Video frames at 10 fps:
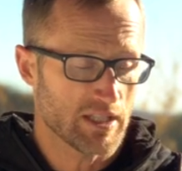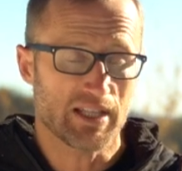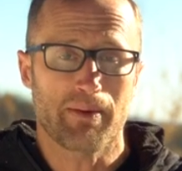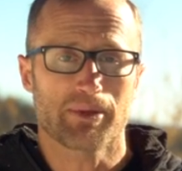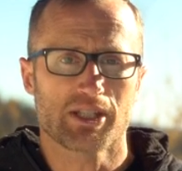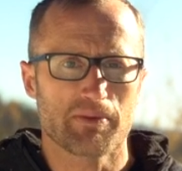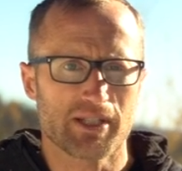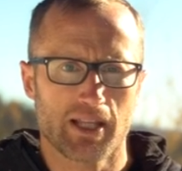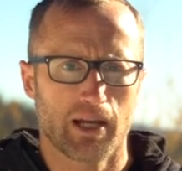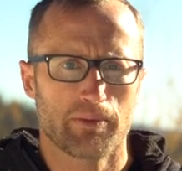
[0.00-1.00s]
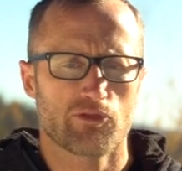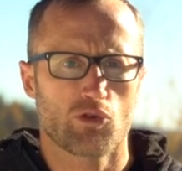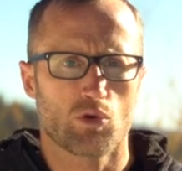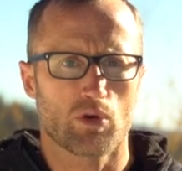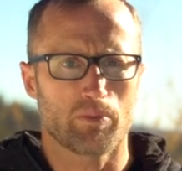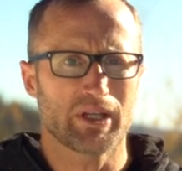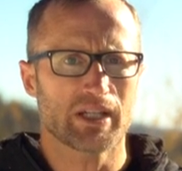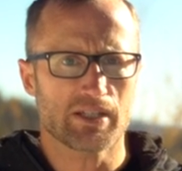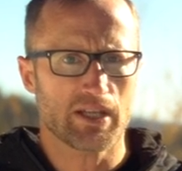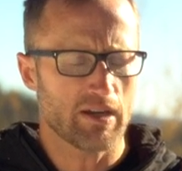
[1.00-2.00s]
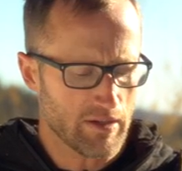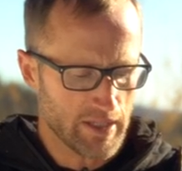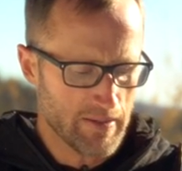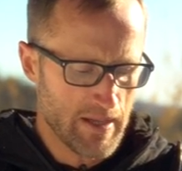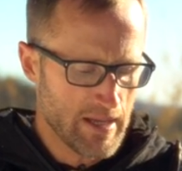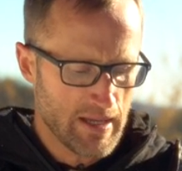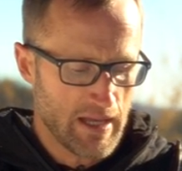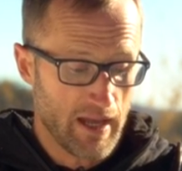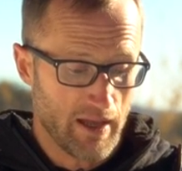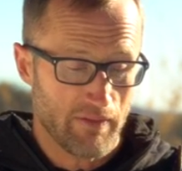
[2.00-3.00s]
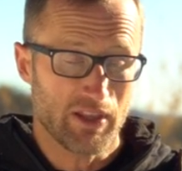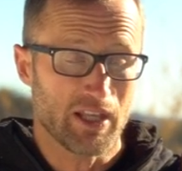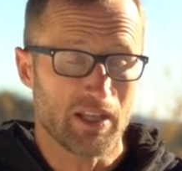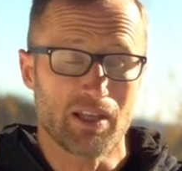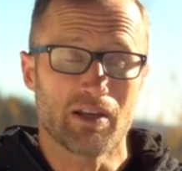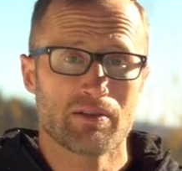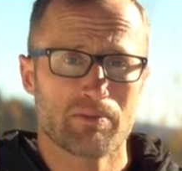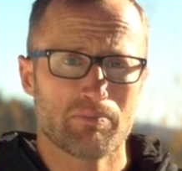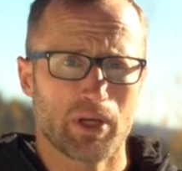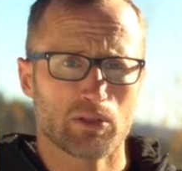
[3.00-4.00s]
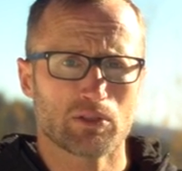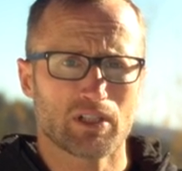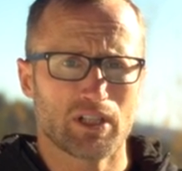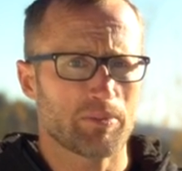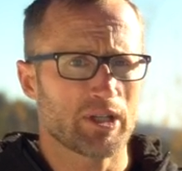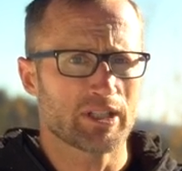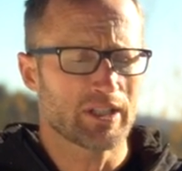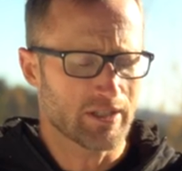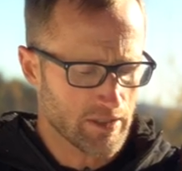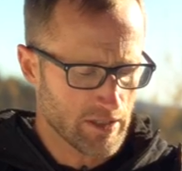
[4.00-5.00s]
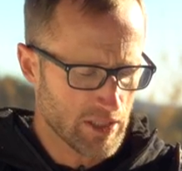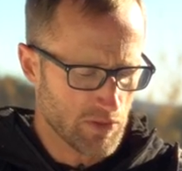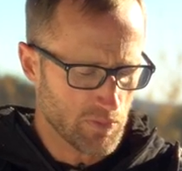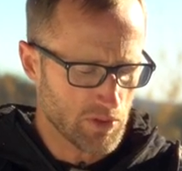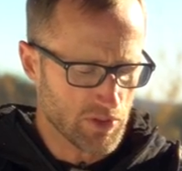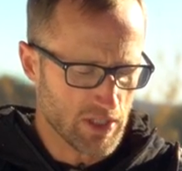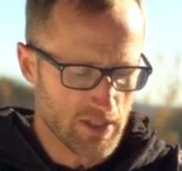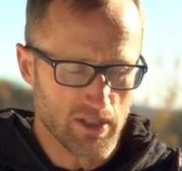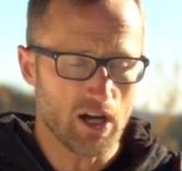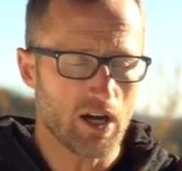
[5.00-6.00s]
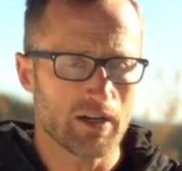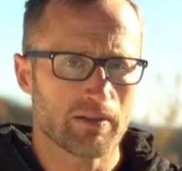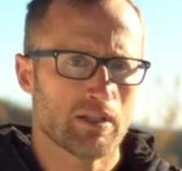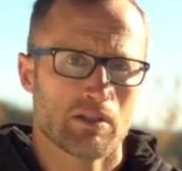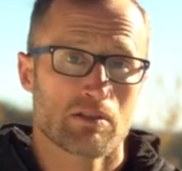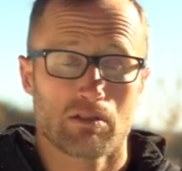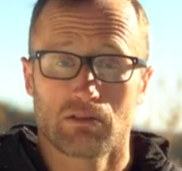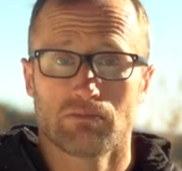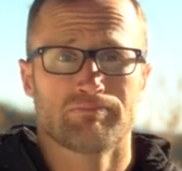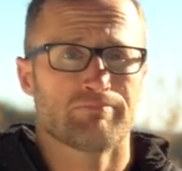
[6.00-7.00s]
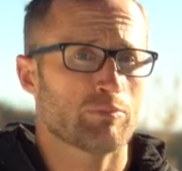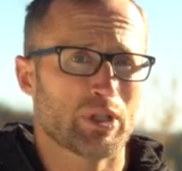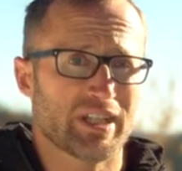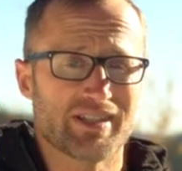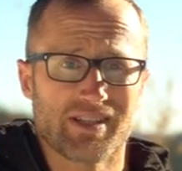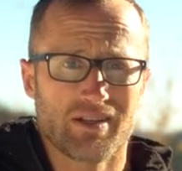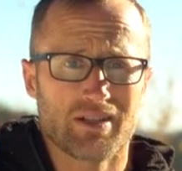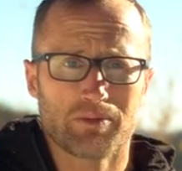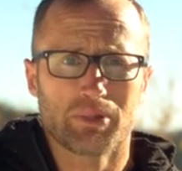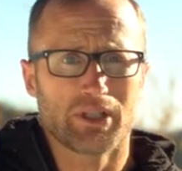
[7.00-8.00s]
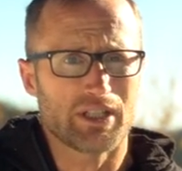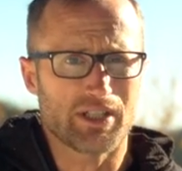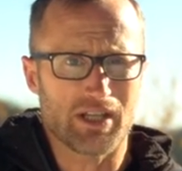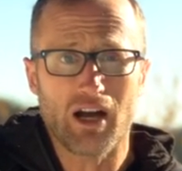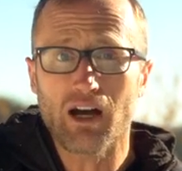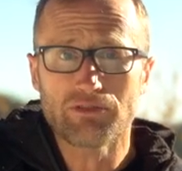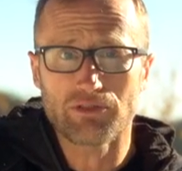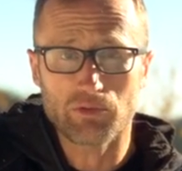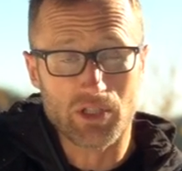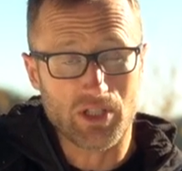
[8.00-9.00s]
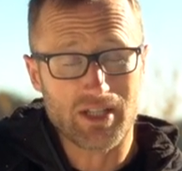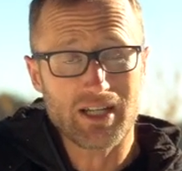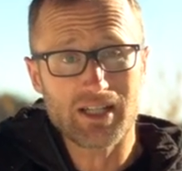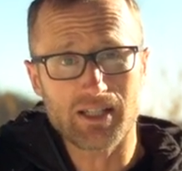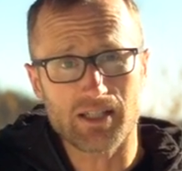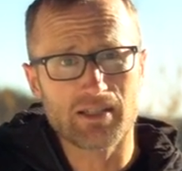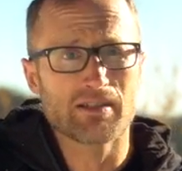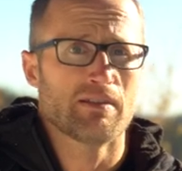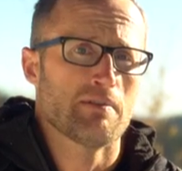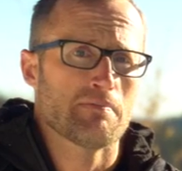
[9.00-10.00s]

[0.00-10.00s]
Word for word: This happens to be set up for appendix carry. Have the belt clip on here, as well as this claw, so pretty easy on, pretty easy off, which is nice.